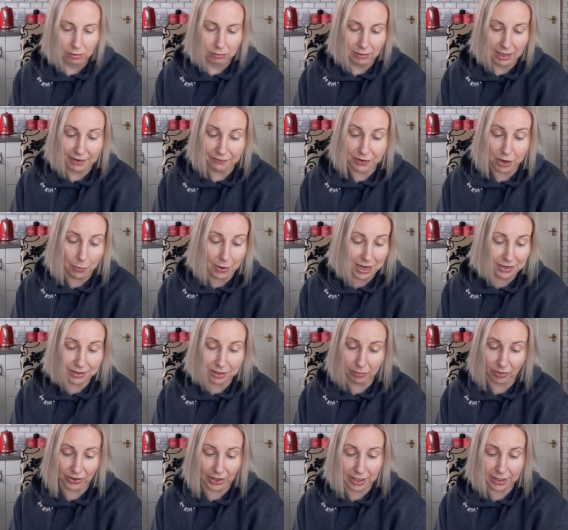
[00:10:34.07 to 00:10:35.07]
I have no
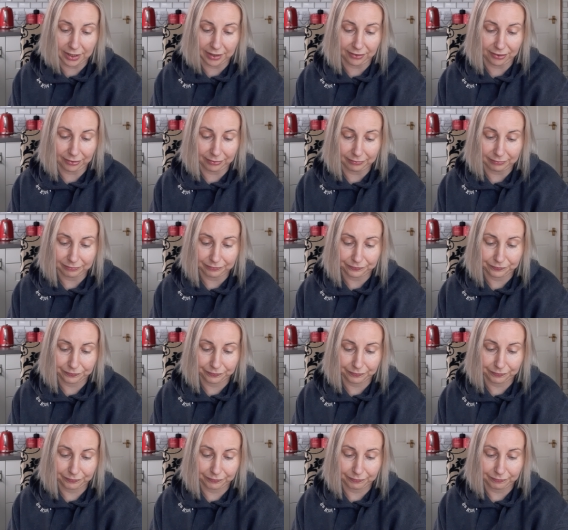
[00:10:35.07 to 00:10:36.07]
idea what that is.
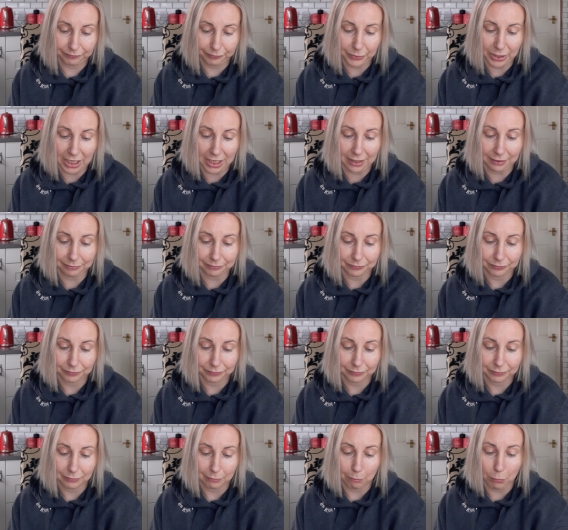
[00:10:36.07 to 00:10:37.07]
Yeah?
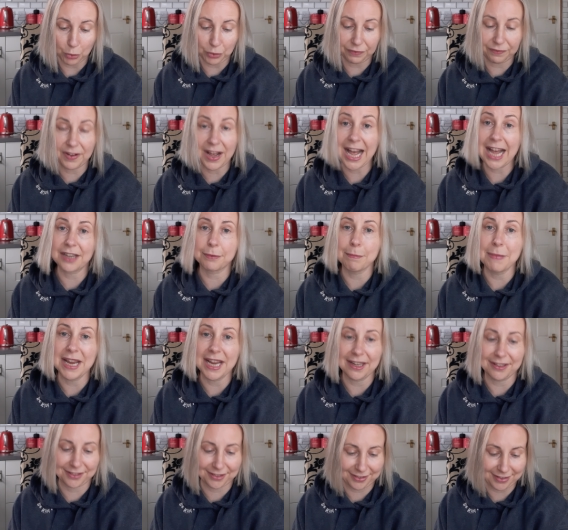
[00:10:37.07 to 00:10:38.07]
Modified
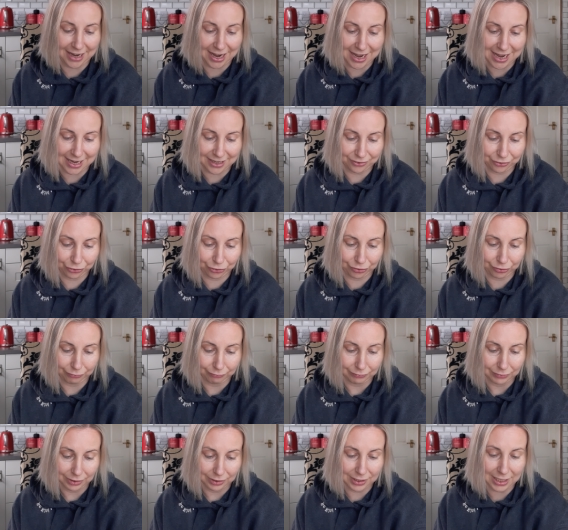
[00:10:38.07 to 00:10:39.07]
maize starch,
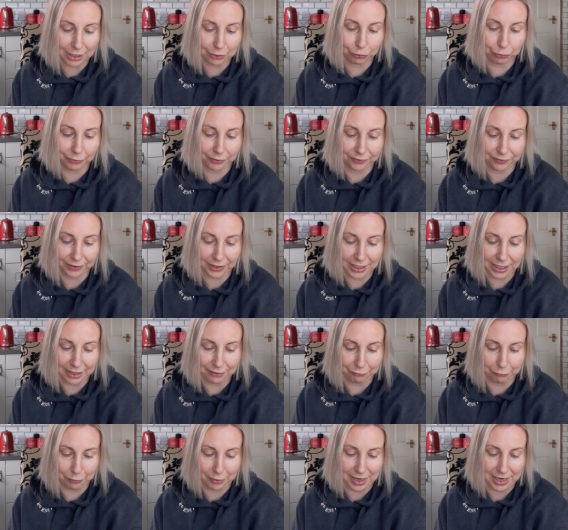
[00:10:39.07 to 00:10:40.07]
natural
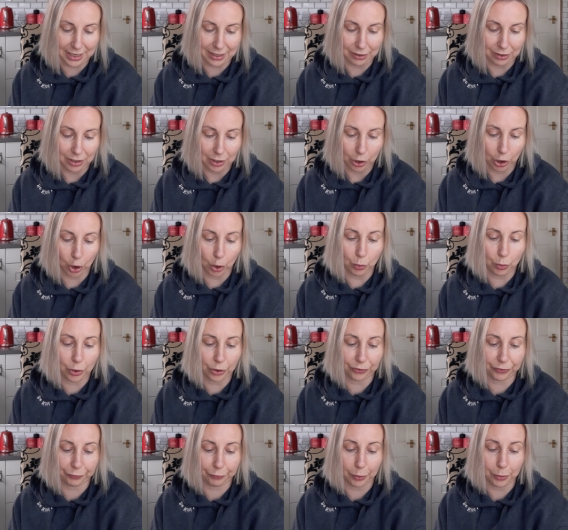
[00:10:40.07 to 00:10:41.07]
flavouring,
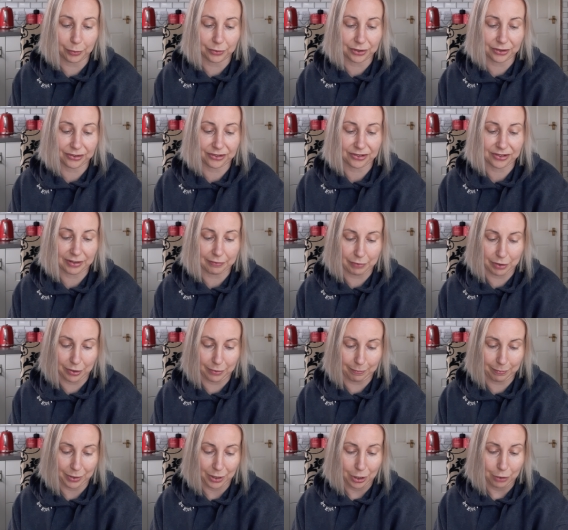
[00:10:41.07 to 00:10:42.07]
glucose fructose
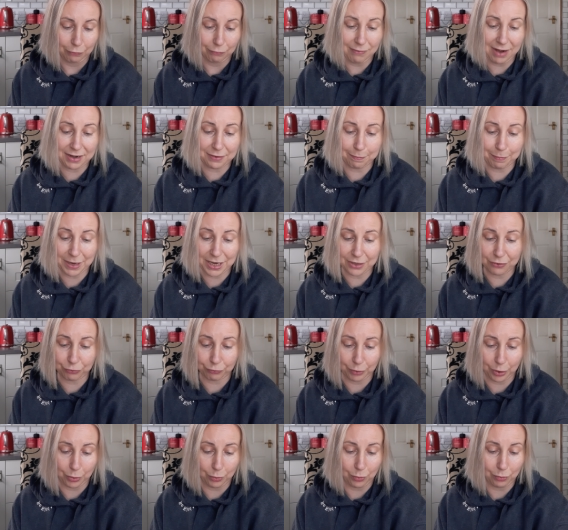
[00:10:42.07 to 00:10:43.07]
syrup, red
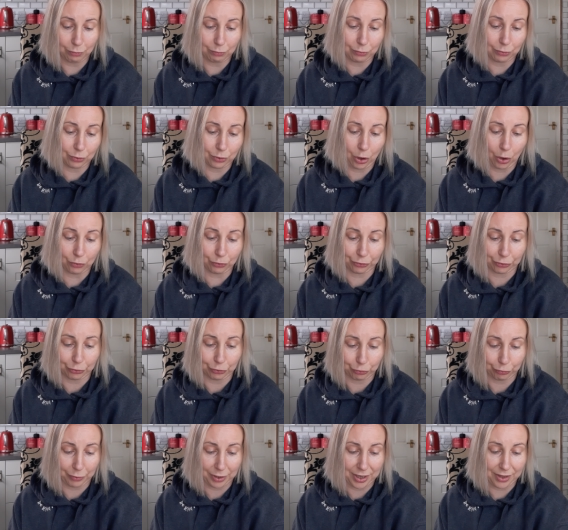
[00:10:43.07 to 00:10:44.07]
beetroot,
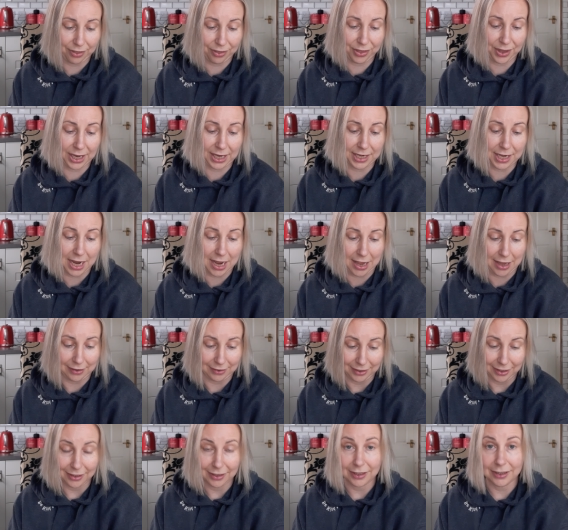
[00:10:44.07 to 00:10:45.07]
concentrate, thickener.
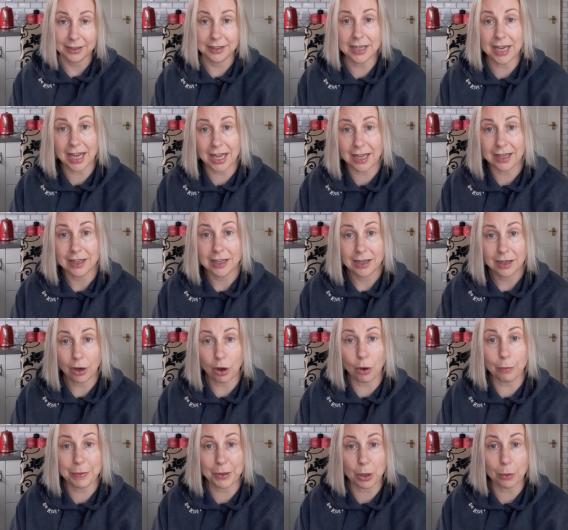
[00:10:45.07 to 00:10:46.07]
Yeah?
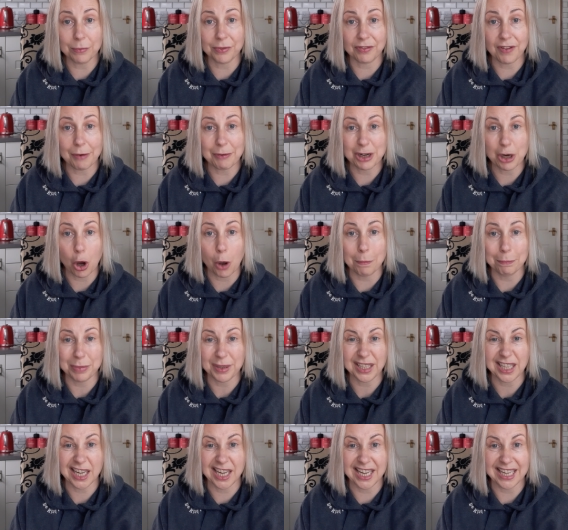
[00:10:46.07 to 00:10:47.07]
All becomes very
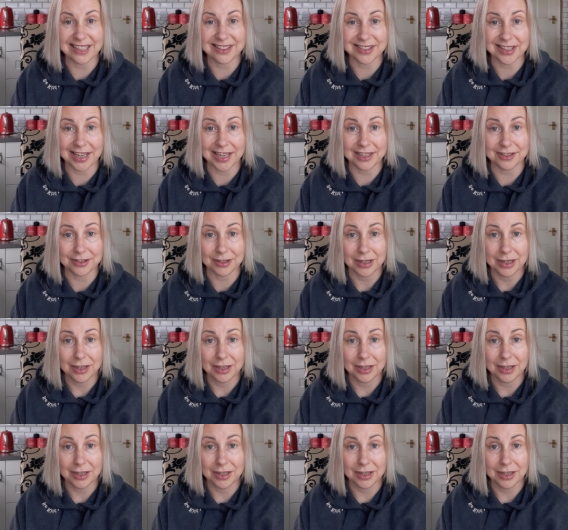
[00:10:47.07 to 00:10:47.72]
complicated.